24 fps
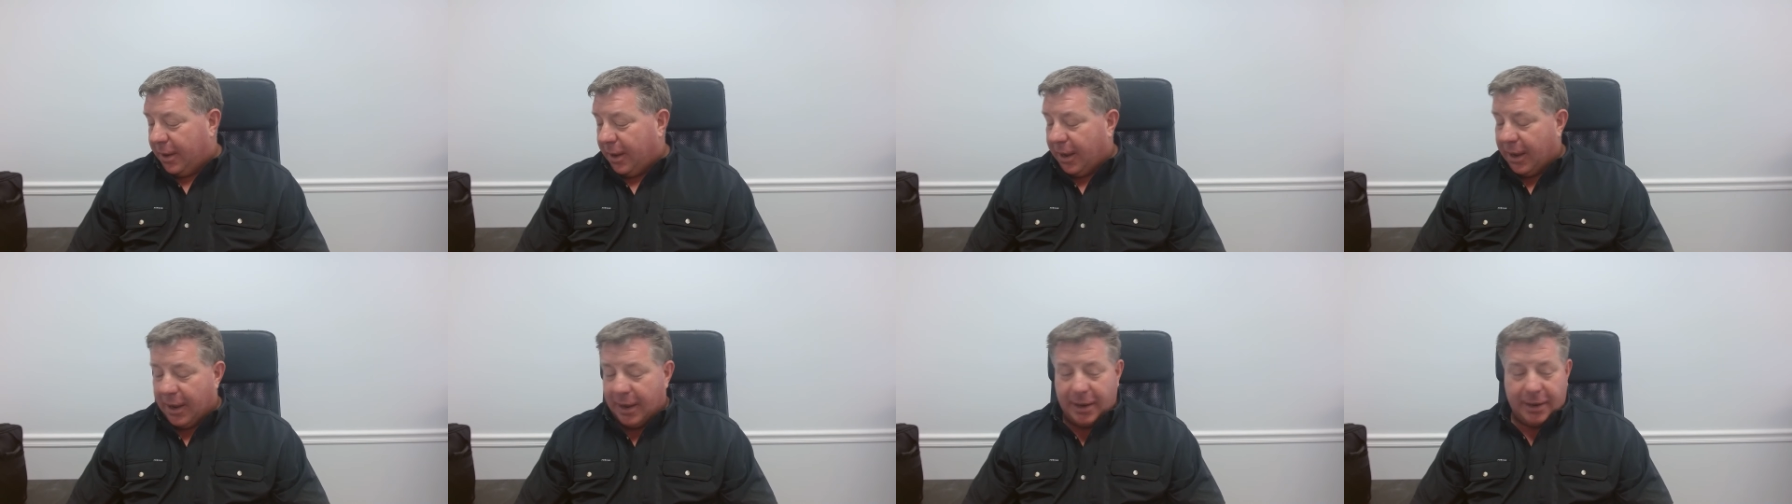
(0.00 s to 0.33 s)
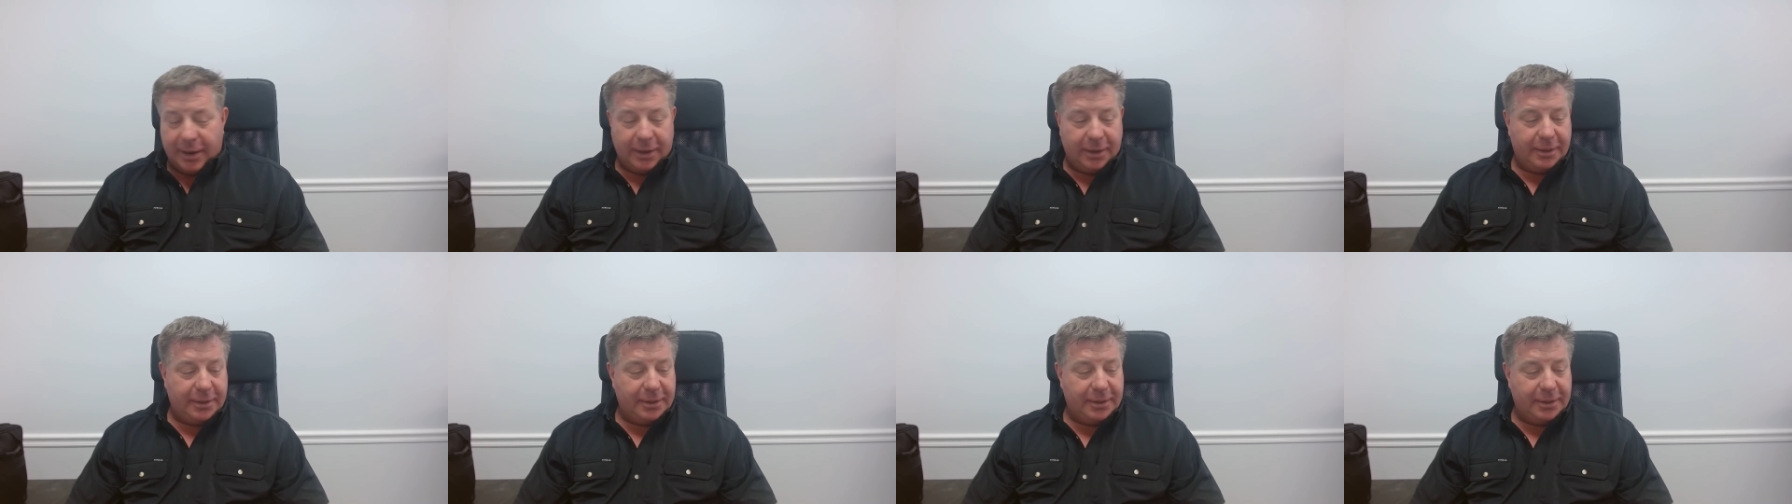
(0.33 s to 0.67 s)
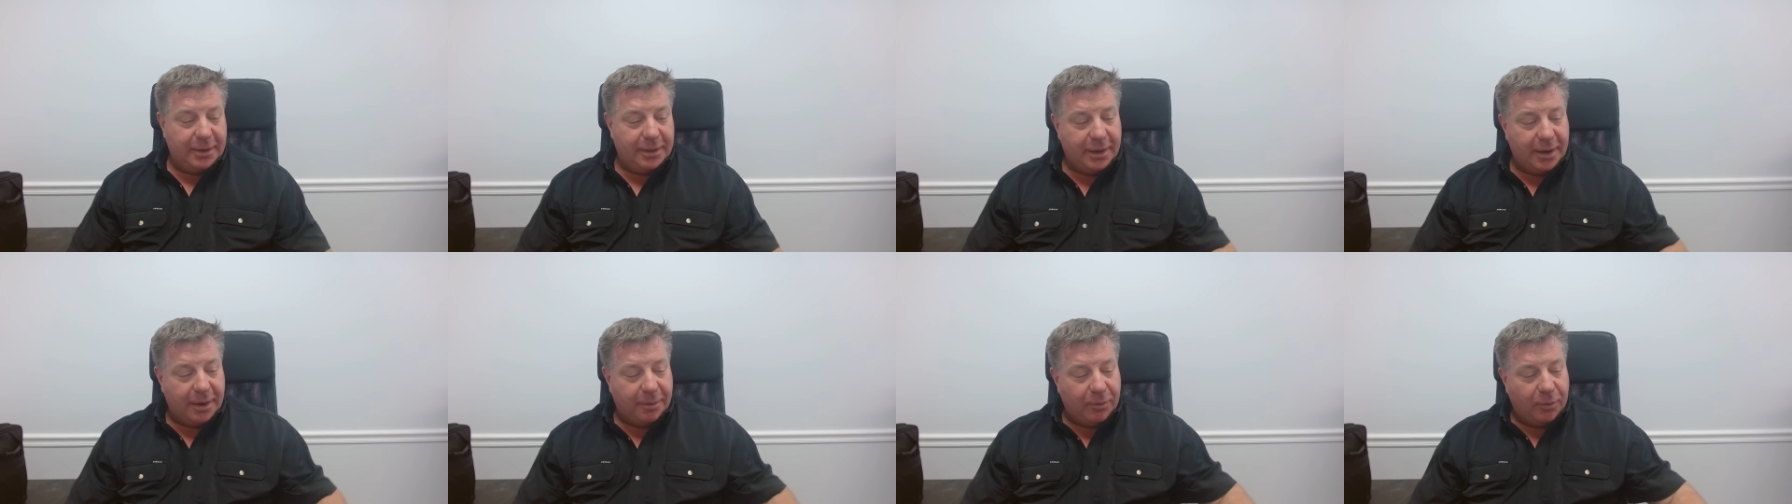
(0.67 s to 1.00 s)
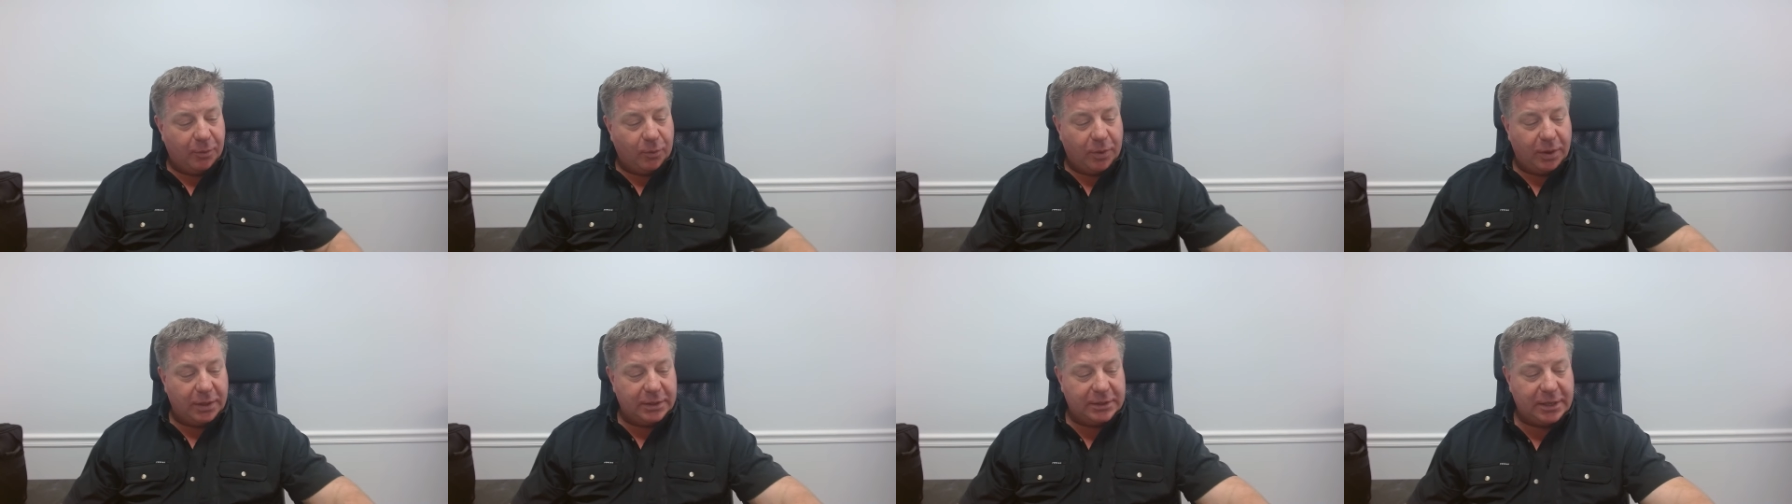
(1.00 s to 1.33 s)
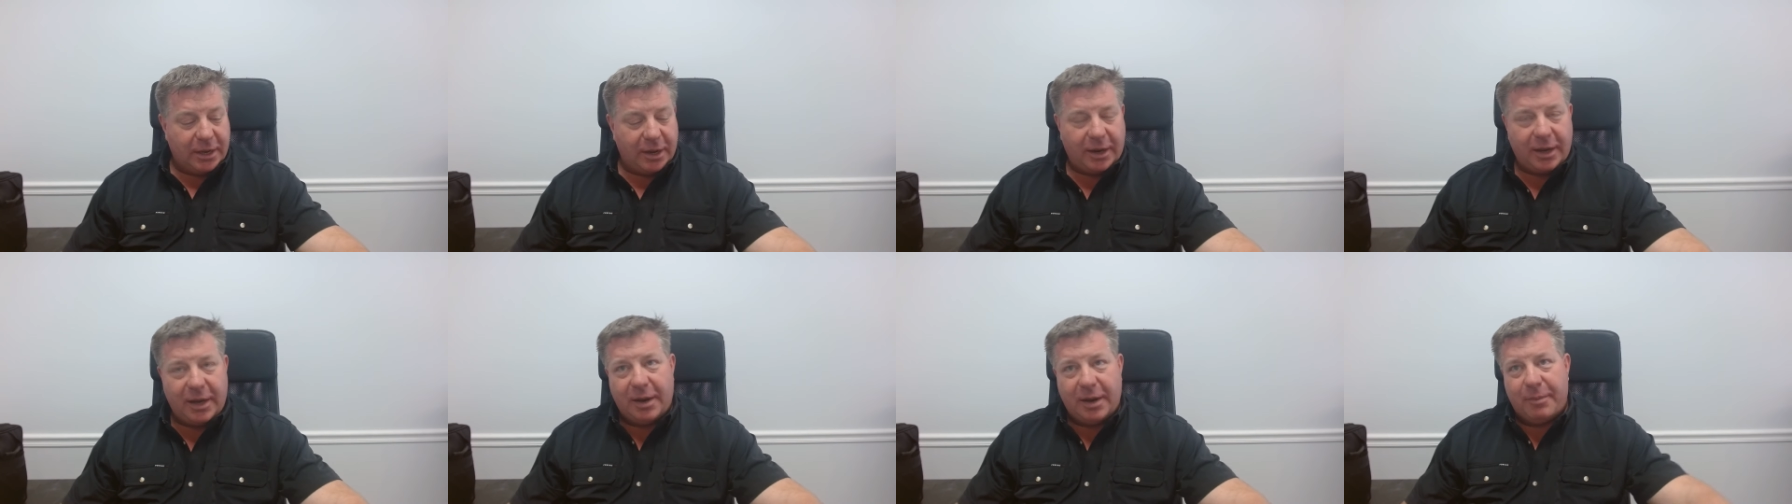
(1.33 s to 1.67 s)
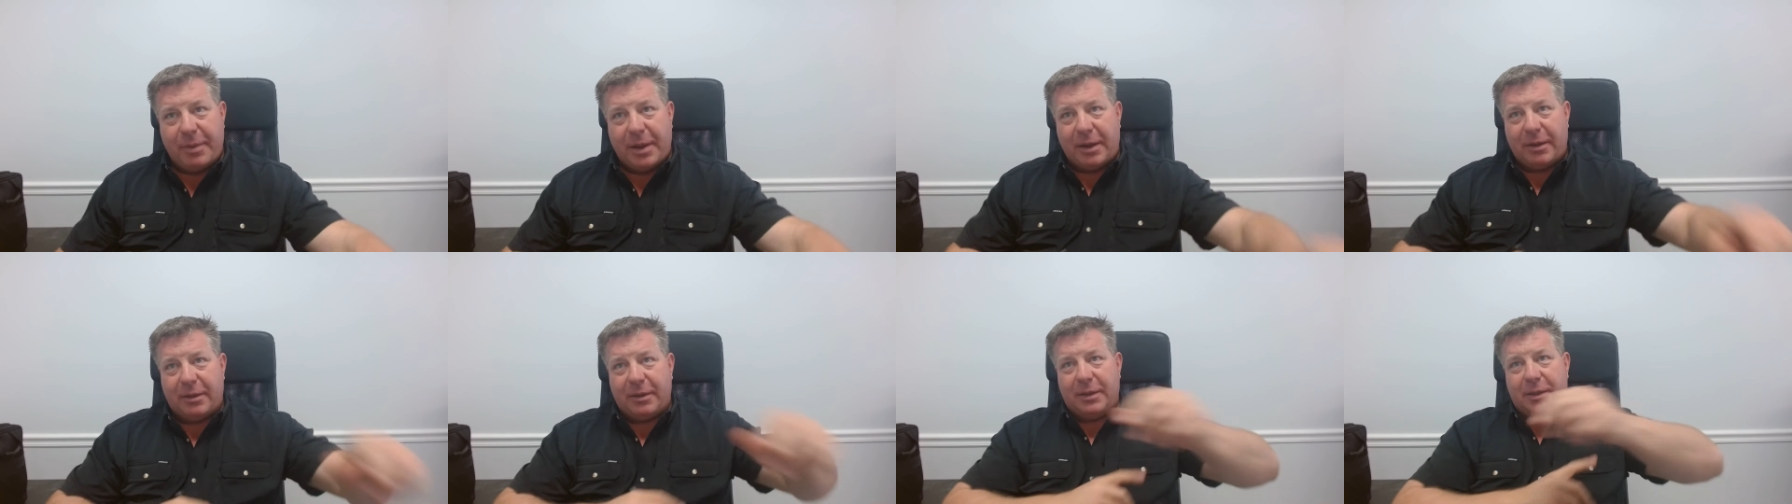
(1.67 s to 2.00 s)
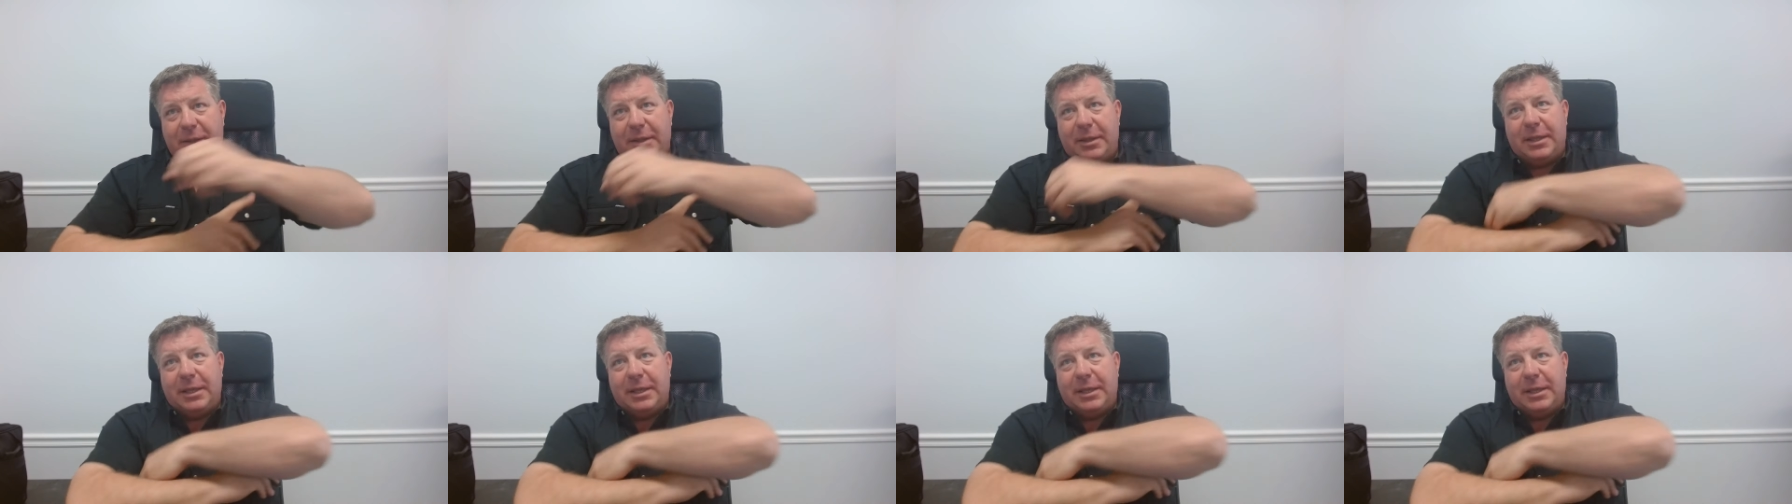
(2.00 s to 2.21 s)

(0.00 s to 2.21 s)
And number one, talking about